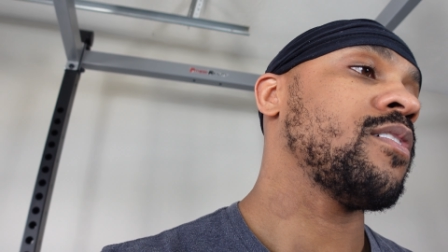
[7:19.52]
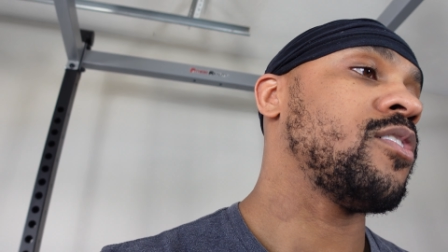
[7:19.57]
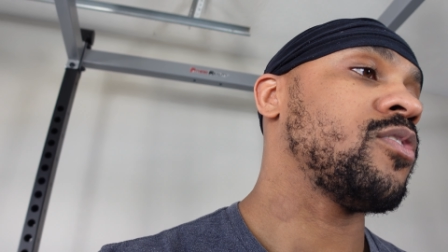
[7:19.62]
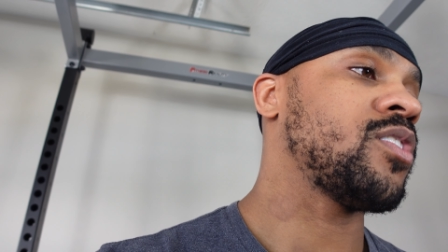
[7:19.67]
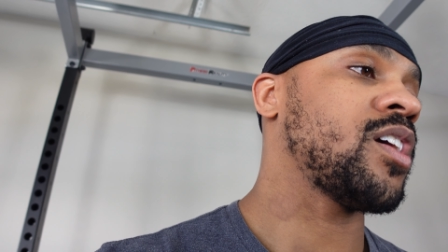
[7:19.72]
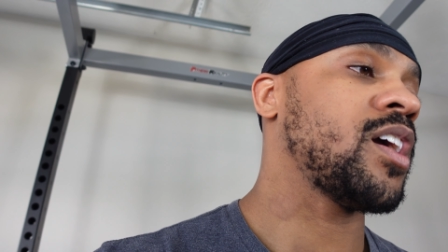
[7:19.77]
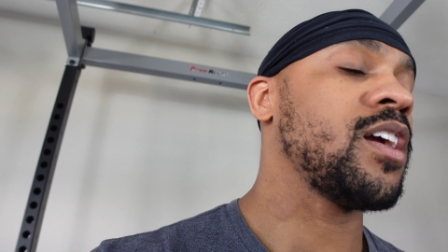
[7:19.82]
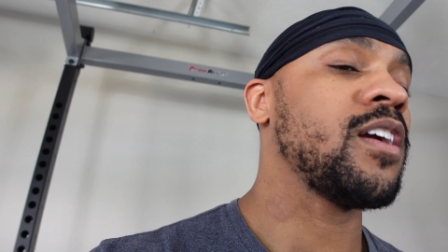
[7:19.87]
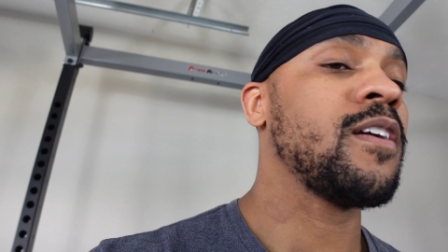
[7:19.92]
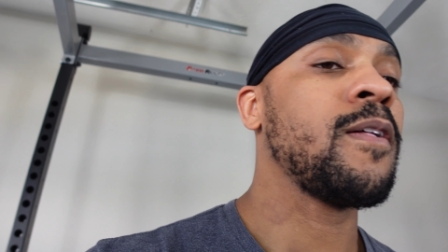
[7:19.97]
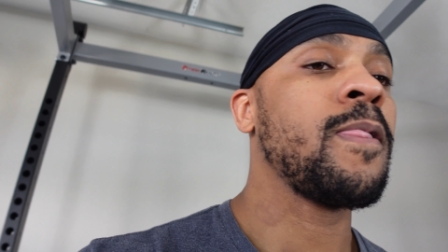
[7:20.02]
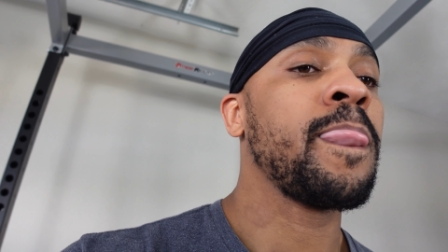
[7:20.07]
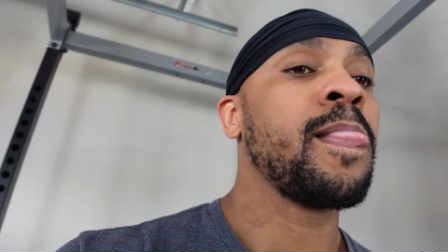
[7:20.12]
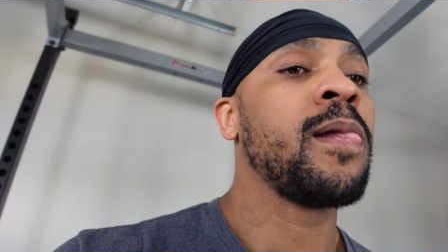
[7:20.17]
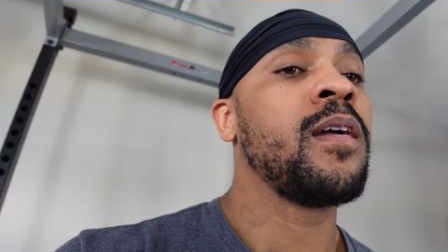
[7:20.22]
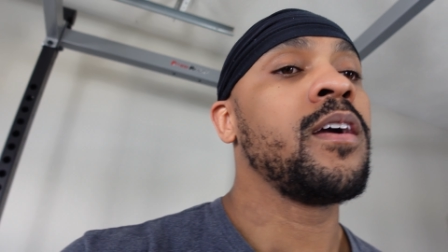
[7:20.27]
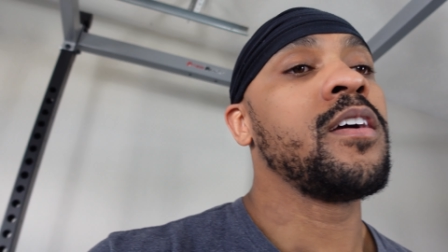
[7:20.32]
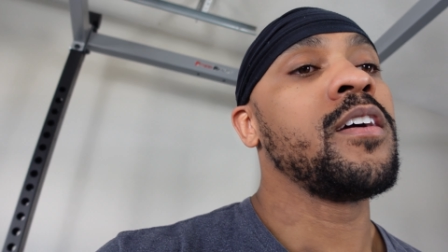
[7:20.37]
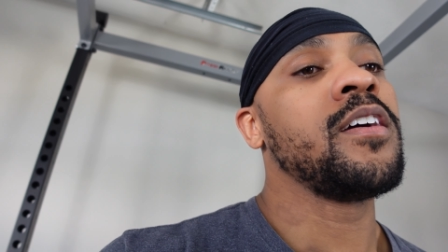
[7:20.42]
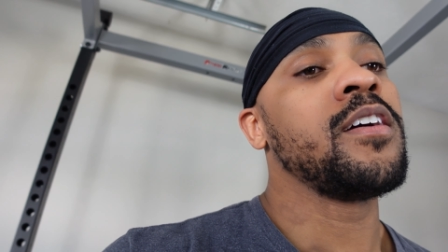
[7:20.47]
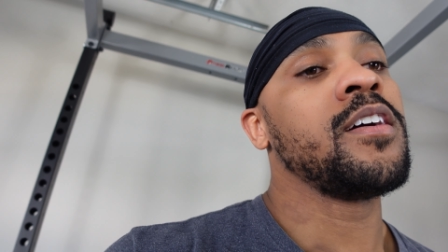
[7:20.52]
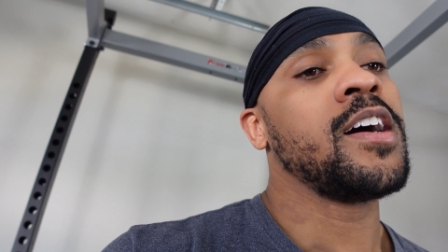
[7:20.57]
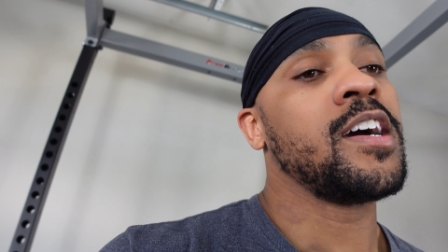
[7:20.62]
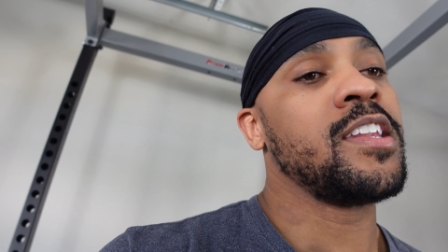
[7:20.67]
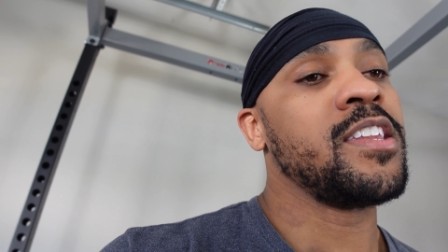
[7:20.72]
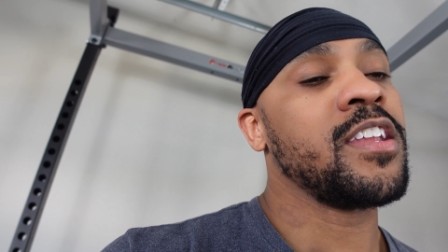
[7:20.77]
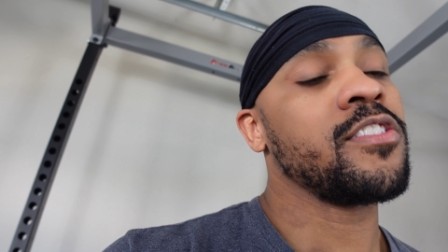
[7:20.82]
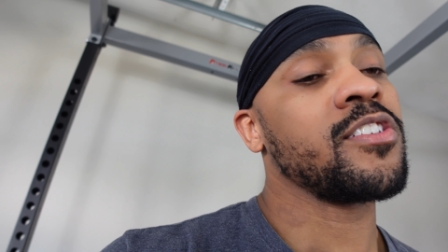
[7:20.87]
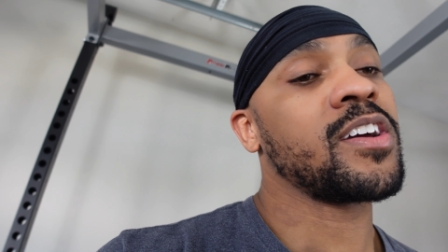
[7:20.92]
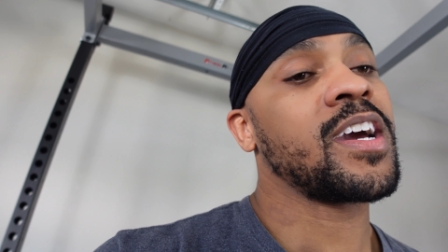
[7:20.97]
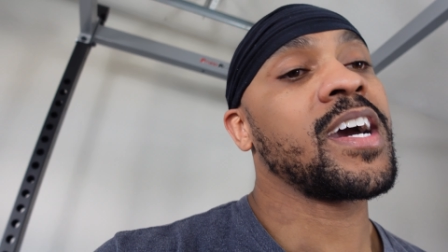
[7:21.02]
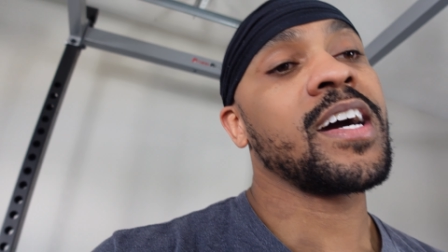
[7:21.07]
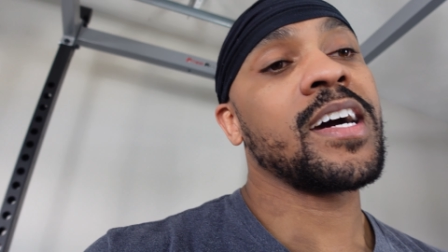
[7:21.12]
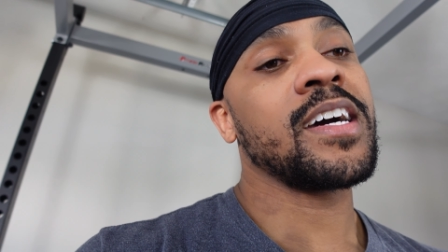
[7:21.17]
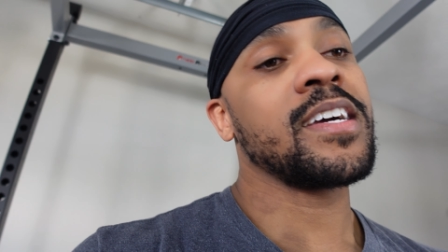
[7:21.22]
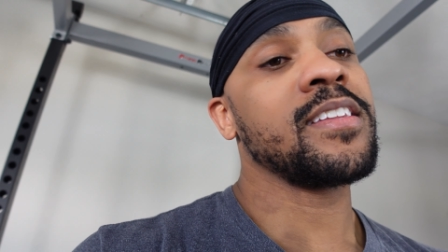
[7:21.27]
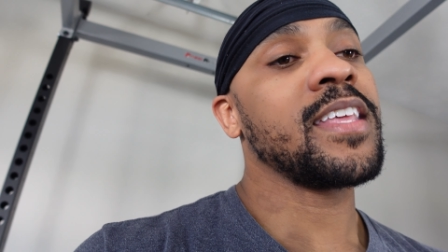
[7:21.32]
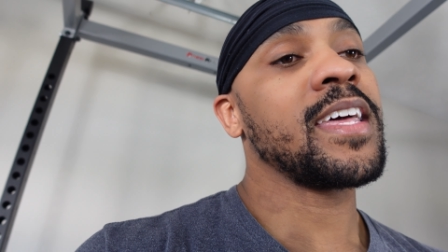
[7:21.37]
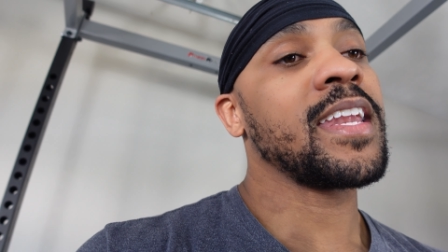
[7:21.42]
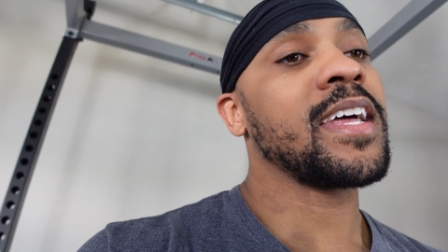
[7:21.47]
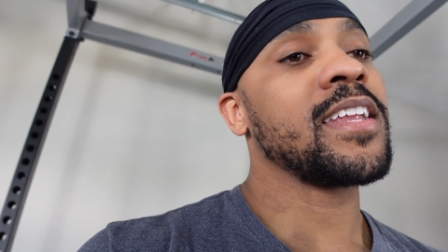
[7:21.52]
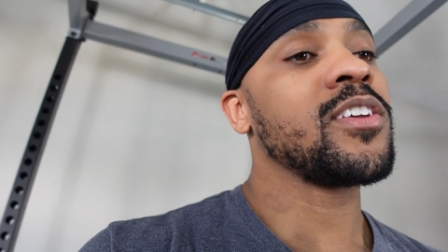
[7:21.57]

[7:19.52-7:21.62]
Okay. Another con that